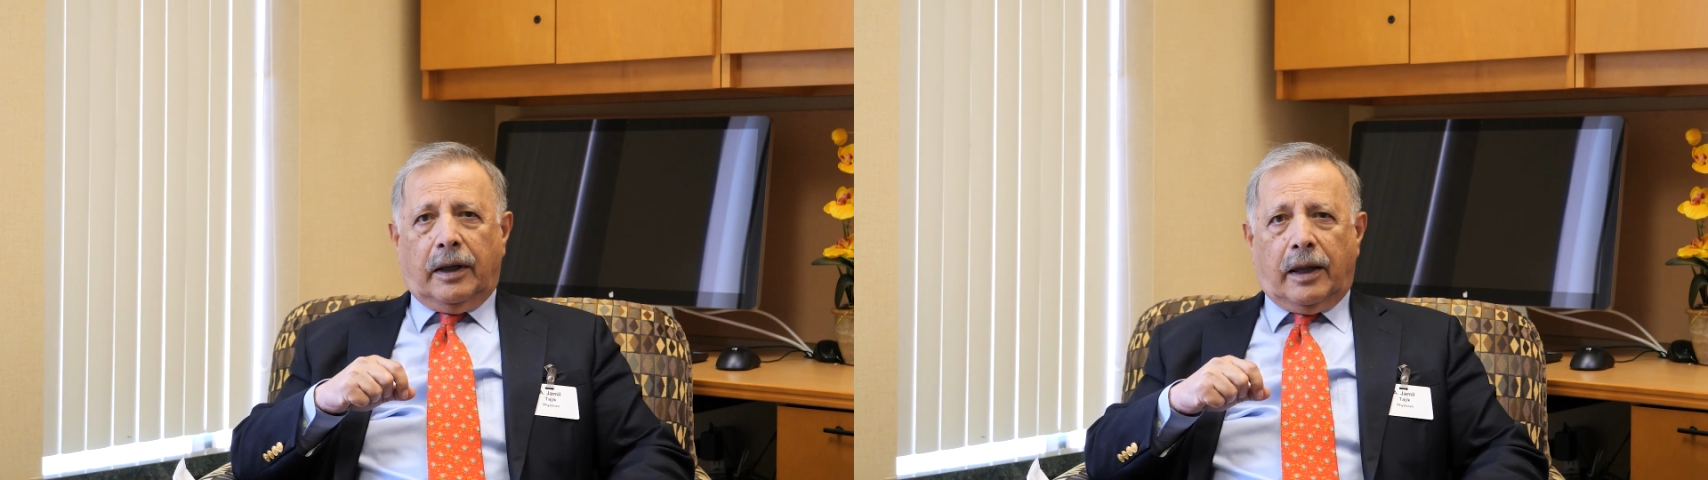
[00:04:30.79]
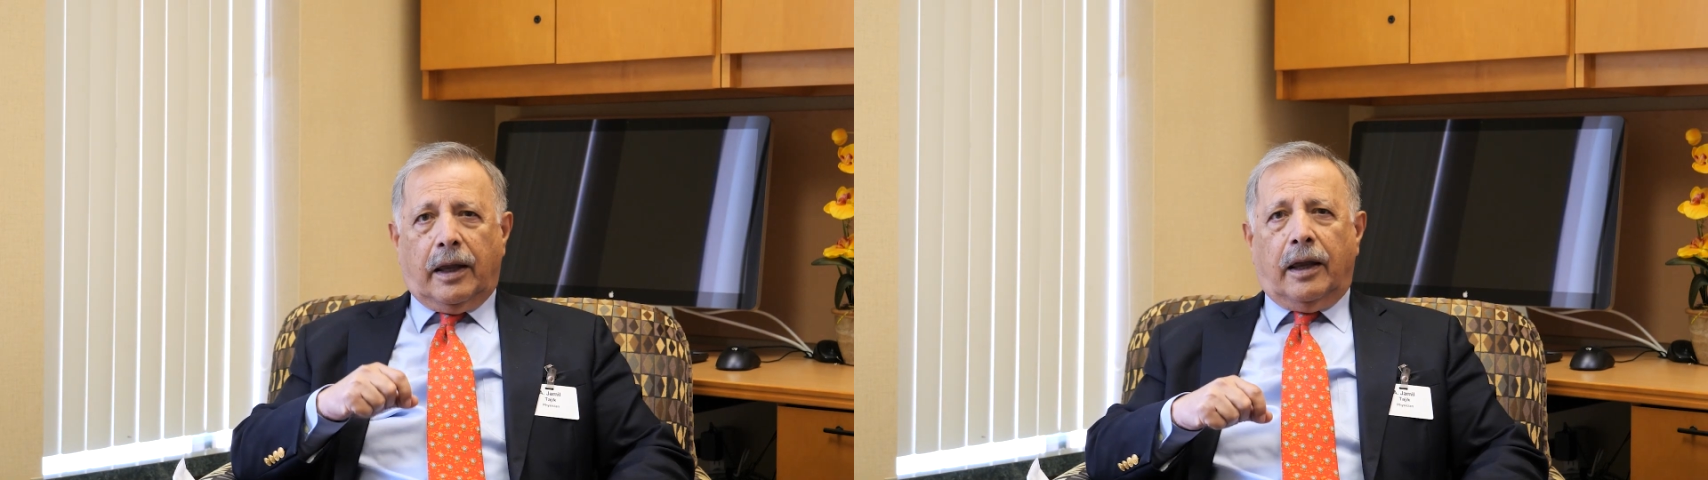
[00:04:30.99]

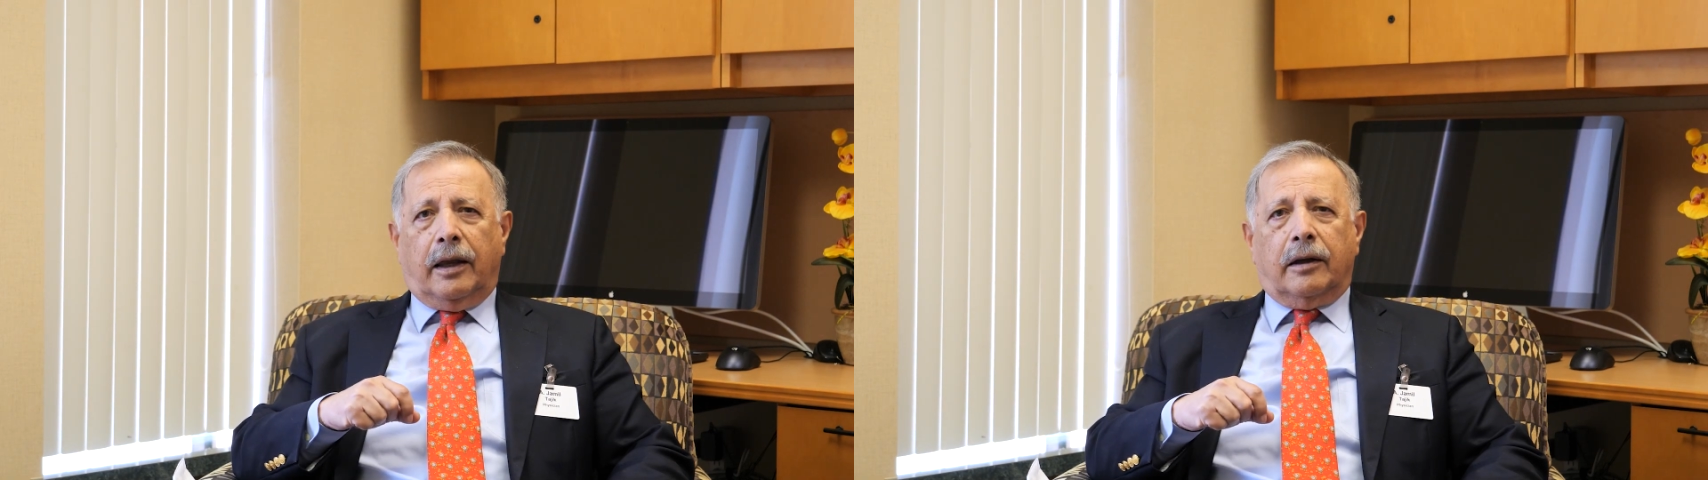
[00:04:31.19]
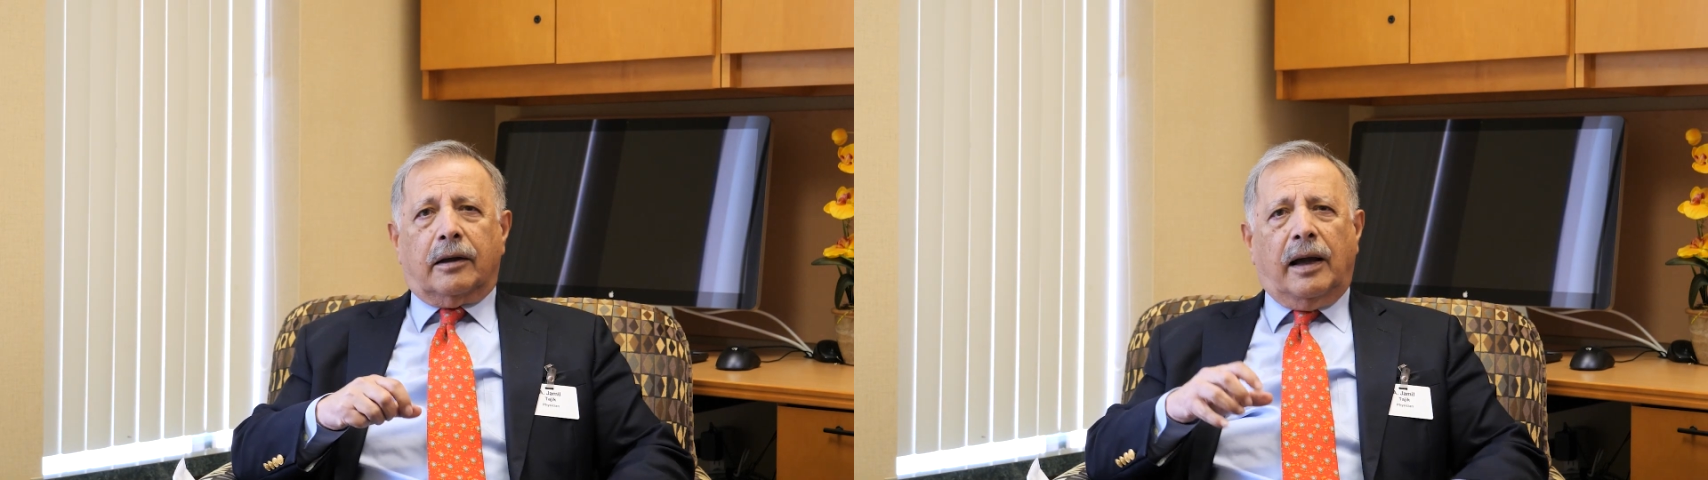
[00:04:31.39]

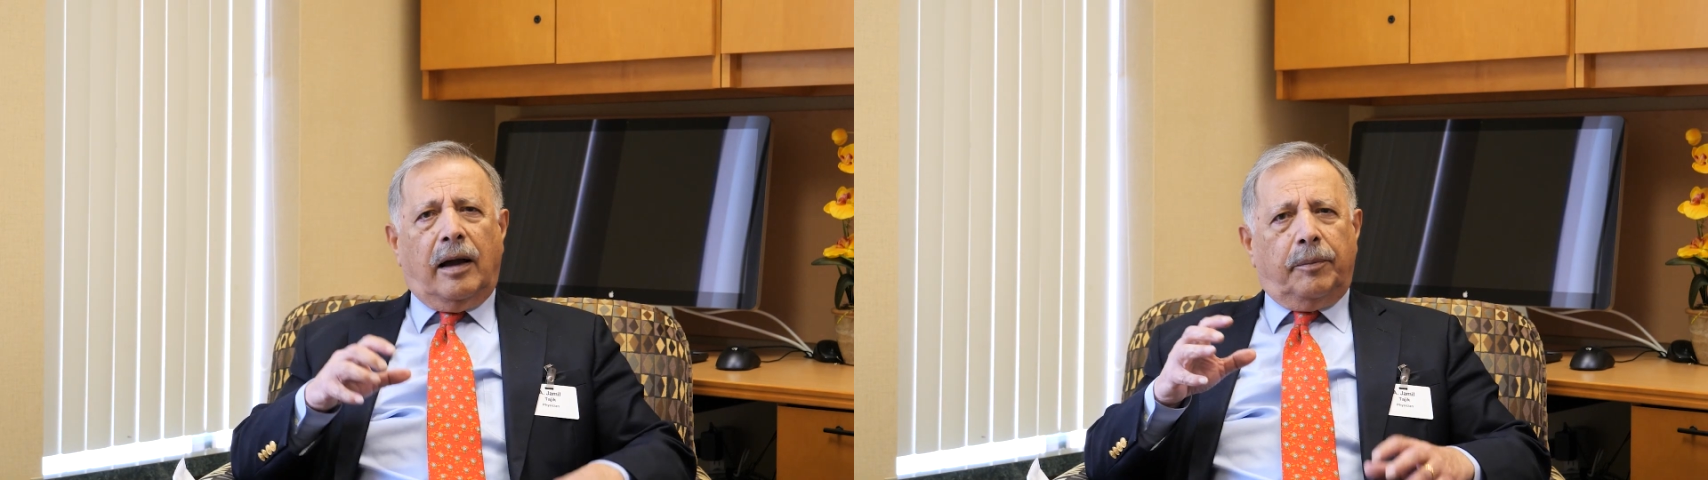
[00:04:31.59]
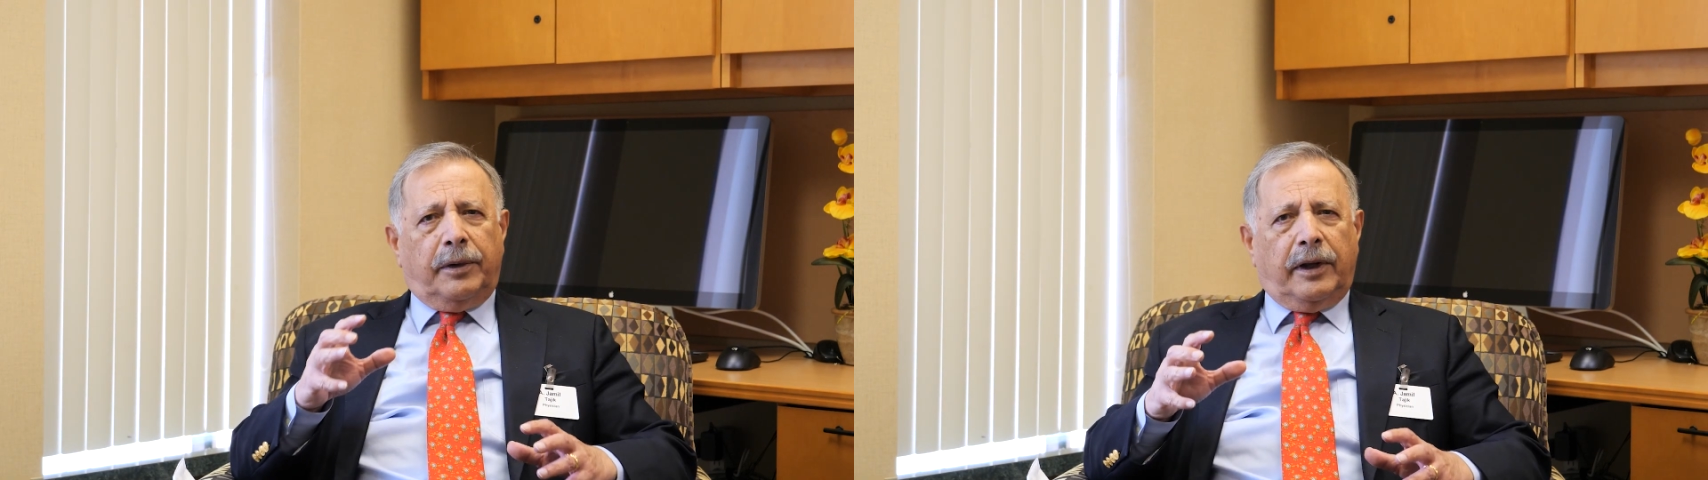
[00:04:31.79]
and
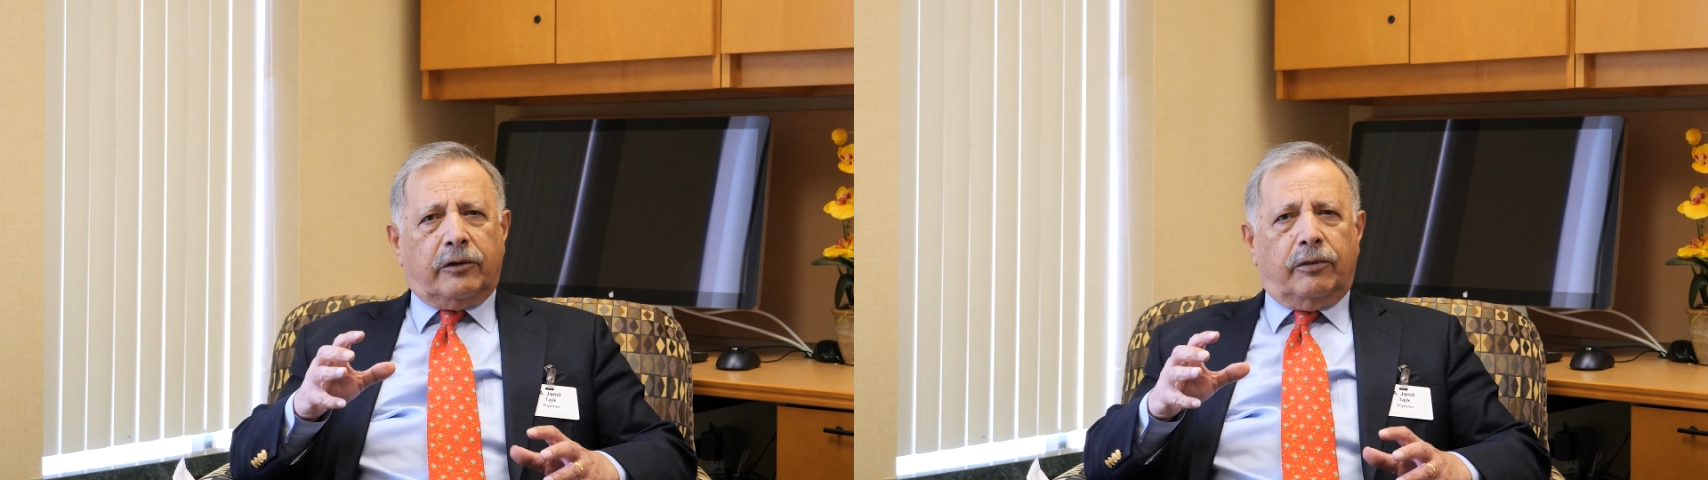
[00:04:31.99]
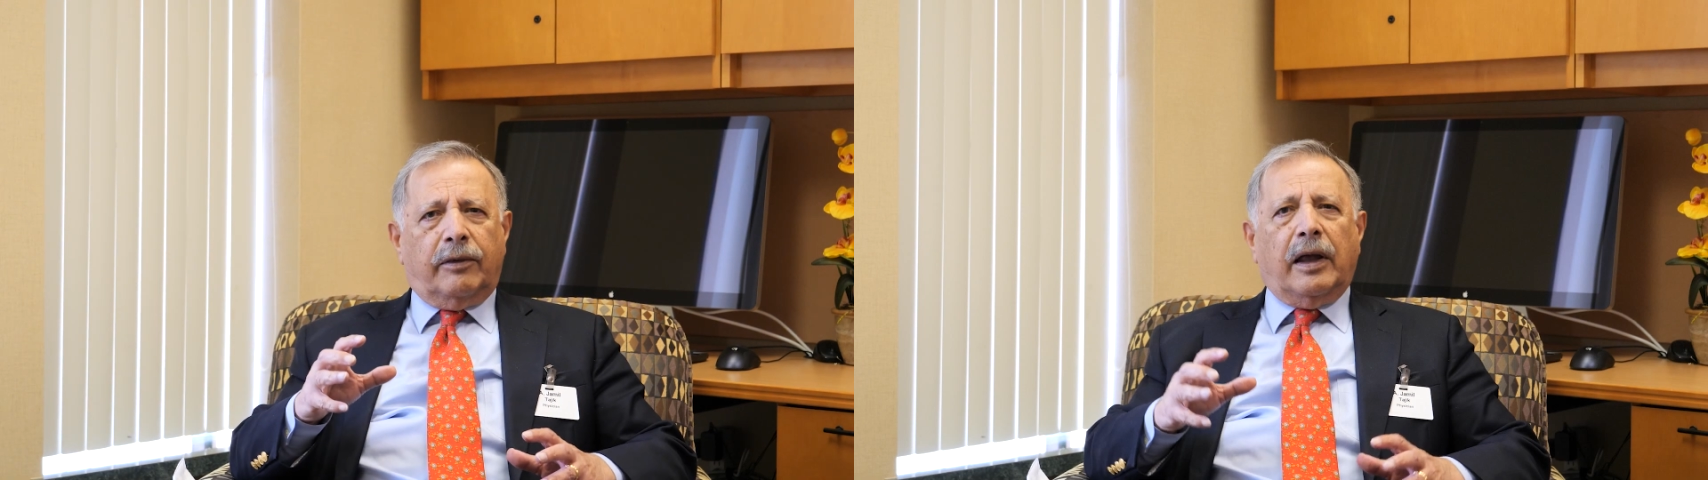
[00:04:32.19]

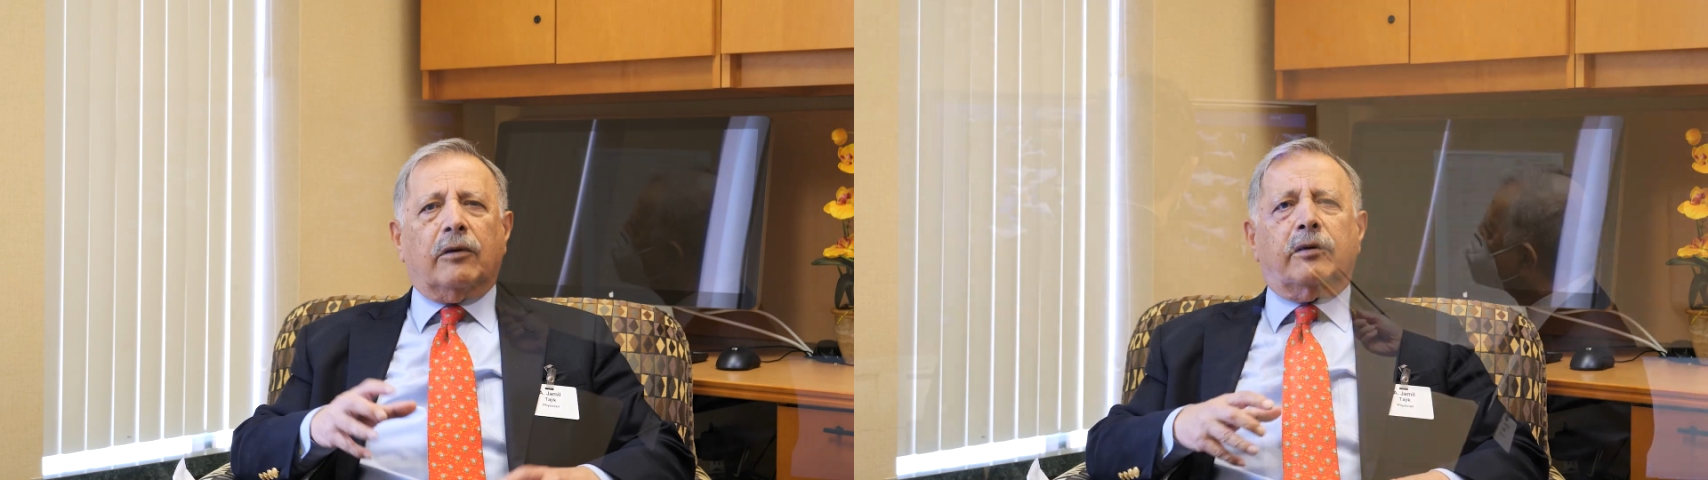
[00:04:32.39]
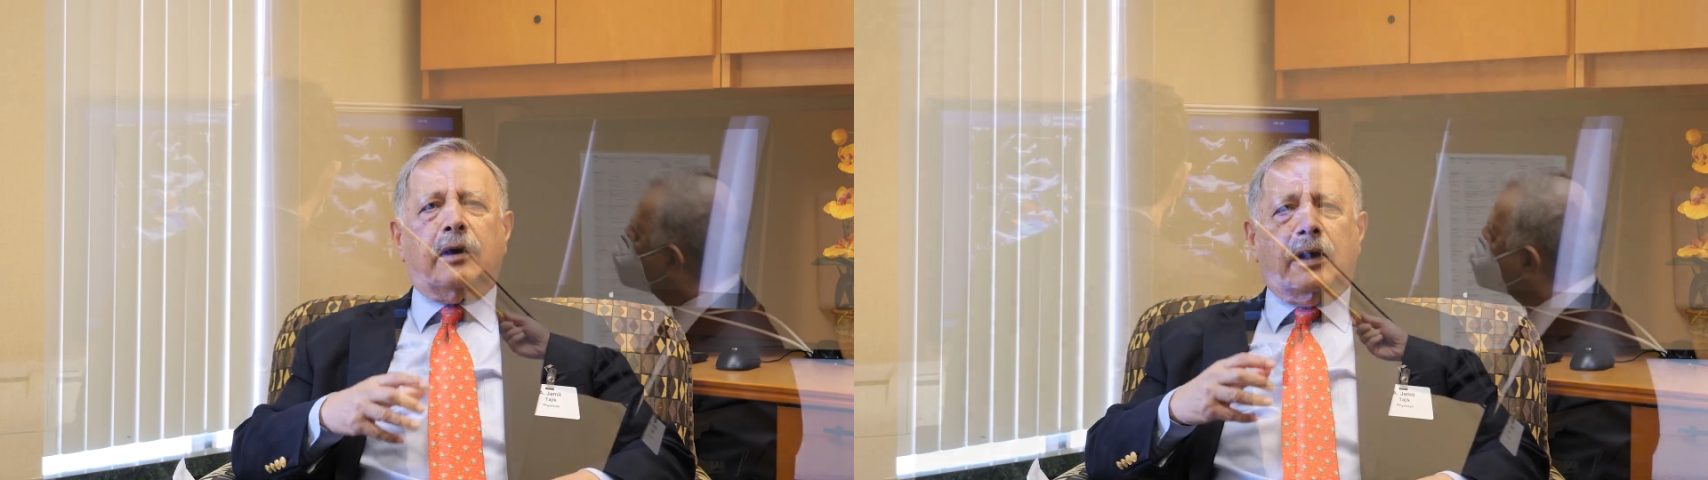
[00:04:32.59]
complex
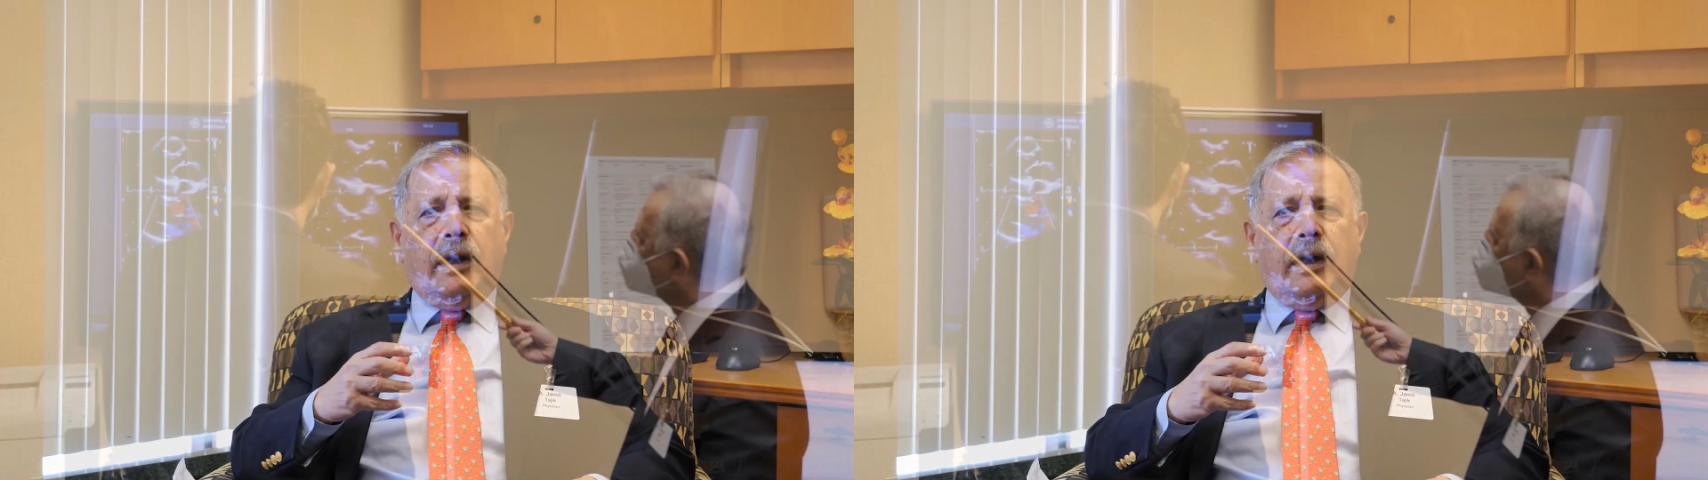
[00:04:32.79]
valvular